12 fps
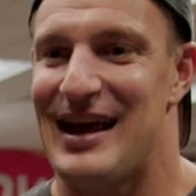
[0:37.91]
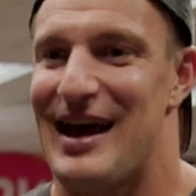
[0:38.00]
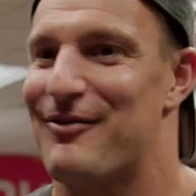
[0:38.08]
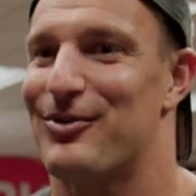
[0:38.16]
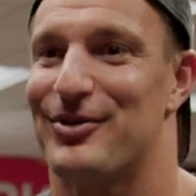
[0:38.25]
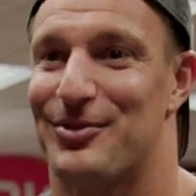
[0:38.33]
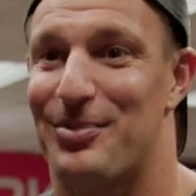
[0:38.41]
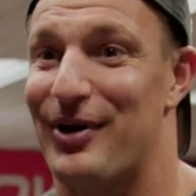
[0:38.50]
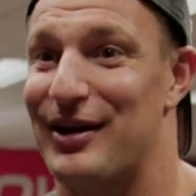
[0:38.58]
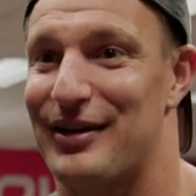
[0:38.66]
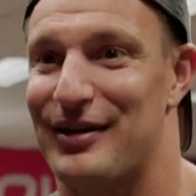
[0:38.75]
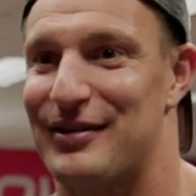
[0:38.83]
everyone's
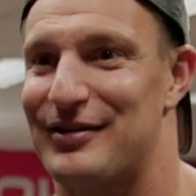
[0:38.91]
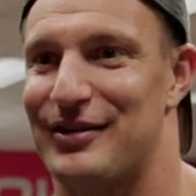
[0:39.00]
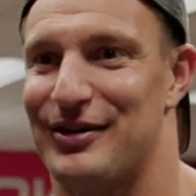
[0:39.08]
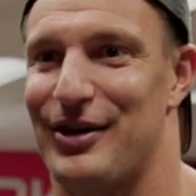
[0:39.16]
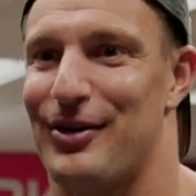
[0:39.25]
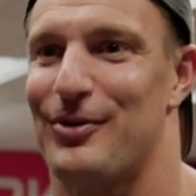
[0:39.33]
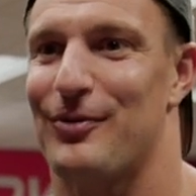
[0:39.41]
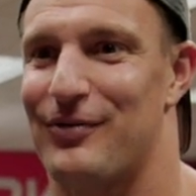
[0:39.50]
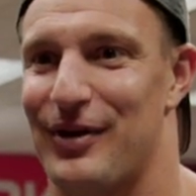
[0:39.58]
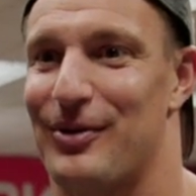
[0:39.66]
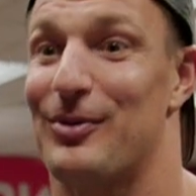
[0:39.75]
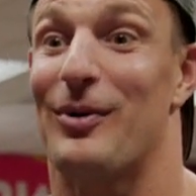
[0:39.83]
playing, you know,
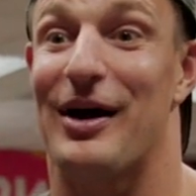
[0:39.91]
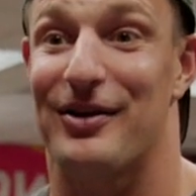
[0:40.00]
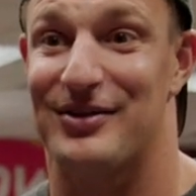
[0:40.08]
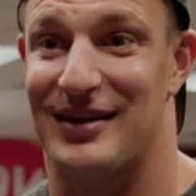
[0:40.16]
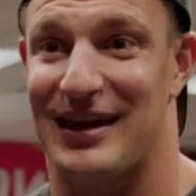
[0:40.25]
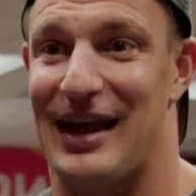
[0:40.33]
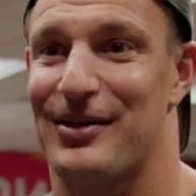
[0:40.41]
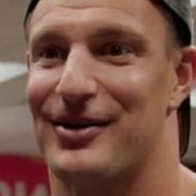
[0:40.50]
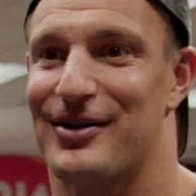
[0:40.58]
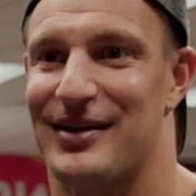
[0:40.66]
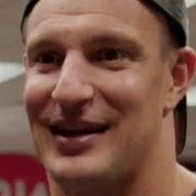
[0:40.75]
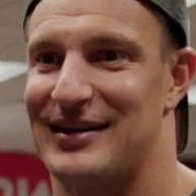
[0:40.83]
very well together
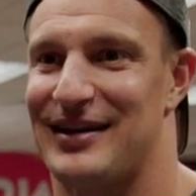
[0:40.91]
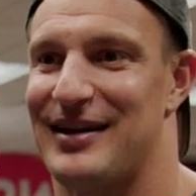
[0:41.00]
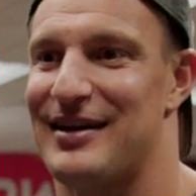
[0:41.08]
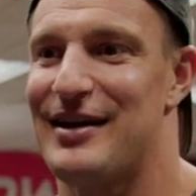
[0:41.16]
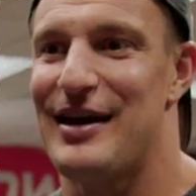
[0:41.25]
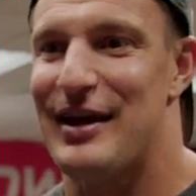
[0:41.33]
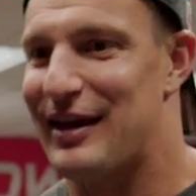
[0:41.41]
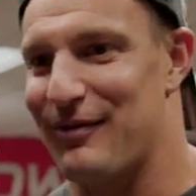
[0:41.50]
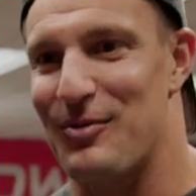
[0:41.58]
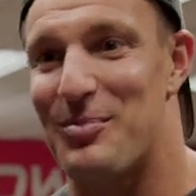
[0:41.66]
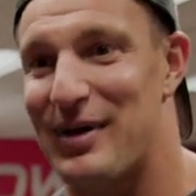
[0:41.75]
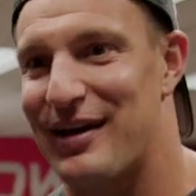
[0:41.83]
and
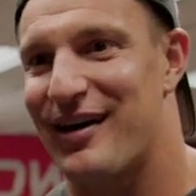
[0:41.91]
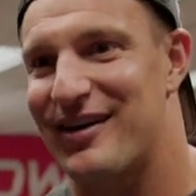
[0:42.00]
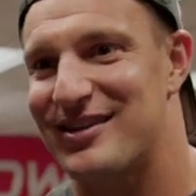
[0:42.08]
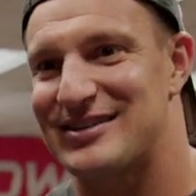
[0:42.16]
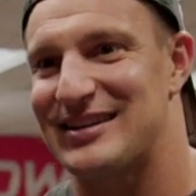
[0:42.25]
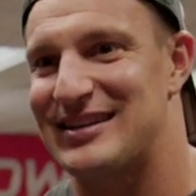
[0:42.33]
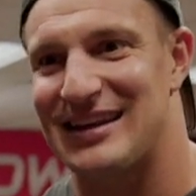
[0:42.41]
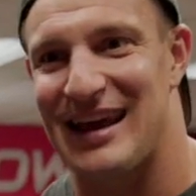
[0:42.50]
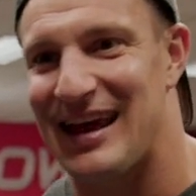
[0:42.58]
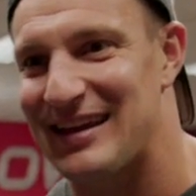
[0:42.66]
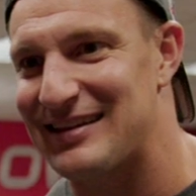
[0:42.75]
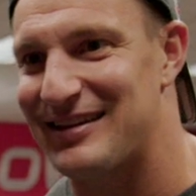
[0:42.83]
giving big hugs at the
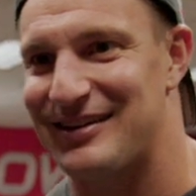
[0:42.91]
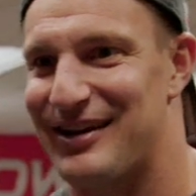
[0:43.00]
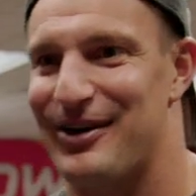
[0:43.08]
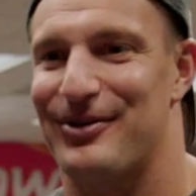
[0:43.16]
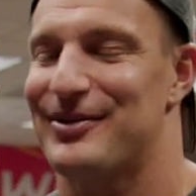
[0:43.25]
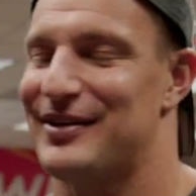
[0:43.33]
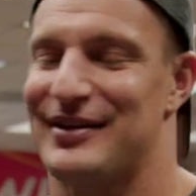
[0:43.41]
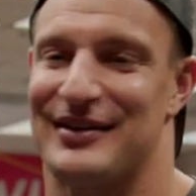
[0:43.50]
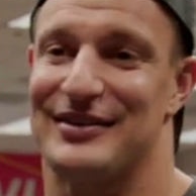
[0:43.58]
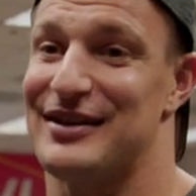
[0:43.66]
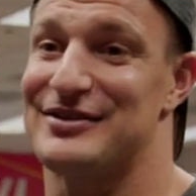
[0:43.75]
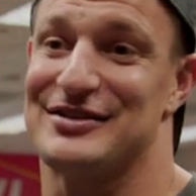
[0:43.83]
end, you know.
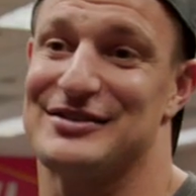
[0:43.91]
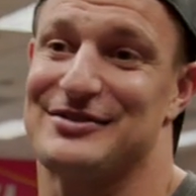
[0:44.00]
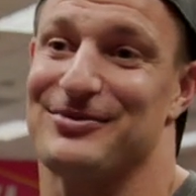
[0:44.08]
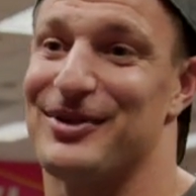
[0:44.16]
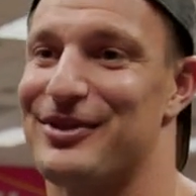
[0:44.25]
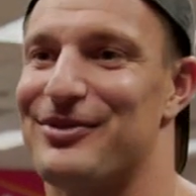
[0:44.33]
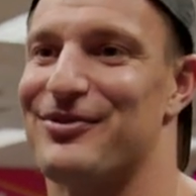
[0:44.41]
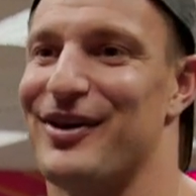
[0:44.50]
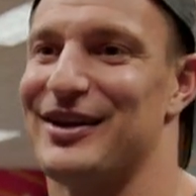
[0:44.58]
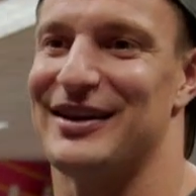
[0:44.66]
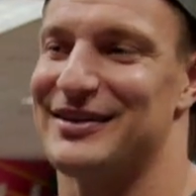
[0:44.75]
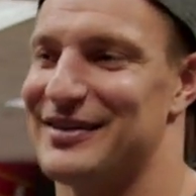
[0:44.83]
And it's just really
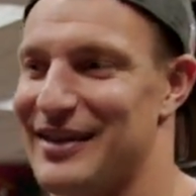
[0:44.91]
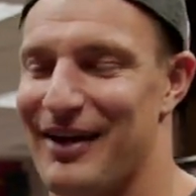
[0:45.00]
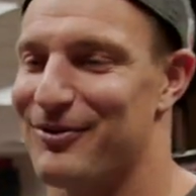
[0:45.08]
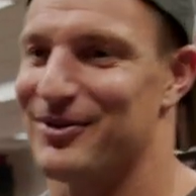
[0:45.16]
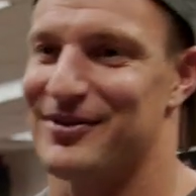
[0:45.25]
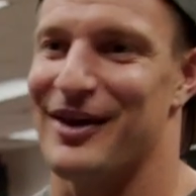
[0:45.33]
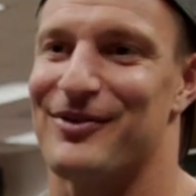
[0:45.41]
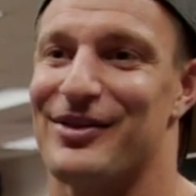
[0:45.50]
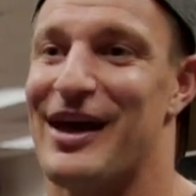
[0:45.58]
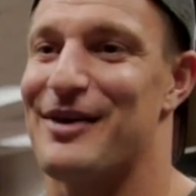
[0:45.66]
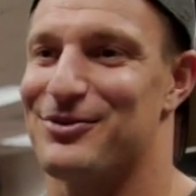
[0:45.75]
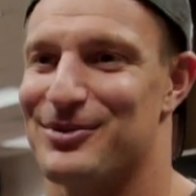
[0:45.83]
fun and everyone's having
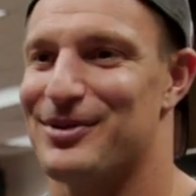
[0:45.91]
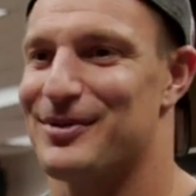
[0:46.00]
laughs with